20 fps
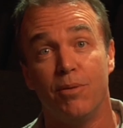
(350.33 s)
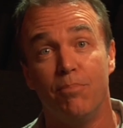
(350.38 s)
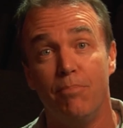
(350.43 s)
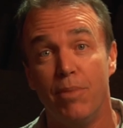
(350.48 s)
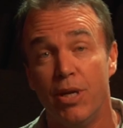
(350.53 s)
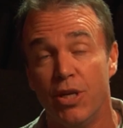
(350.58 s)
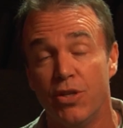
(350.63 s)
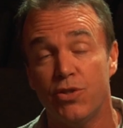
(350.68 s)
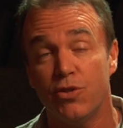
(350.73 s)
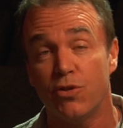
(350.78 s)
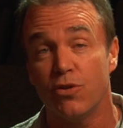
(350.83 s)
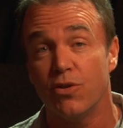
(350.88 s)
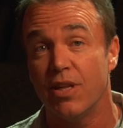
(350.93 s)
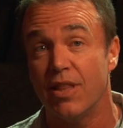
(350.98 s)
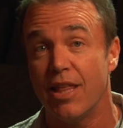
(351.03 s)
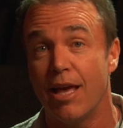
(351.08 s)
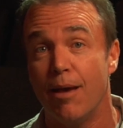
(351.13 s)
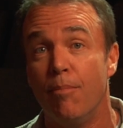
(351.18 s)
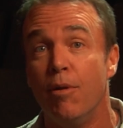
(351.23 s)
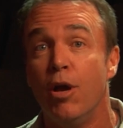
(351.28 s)
minister to
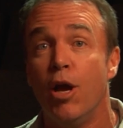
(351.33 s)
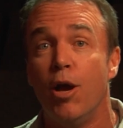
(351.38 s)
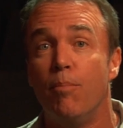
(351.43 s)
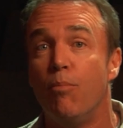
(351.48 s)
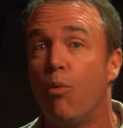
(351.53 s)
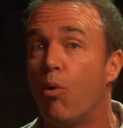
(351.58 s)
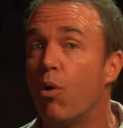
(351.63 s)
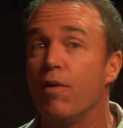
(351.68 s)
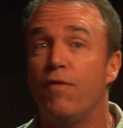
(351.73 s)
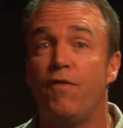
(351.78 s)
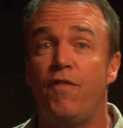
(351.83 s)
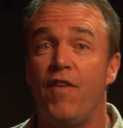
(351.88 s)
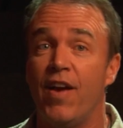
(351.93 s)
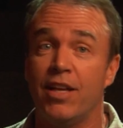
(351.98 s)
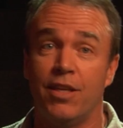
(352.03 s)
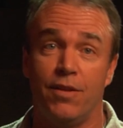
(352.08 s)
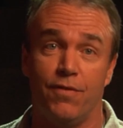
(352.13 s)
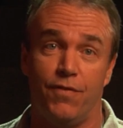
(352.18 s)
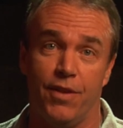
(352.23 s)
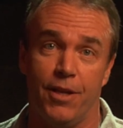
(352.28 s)
them more
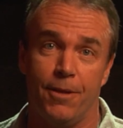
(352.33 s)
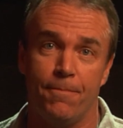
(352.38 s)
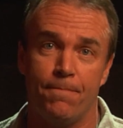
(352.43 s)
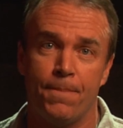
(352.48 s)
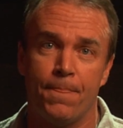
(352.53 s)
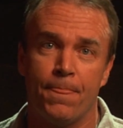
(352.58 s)
effectively.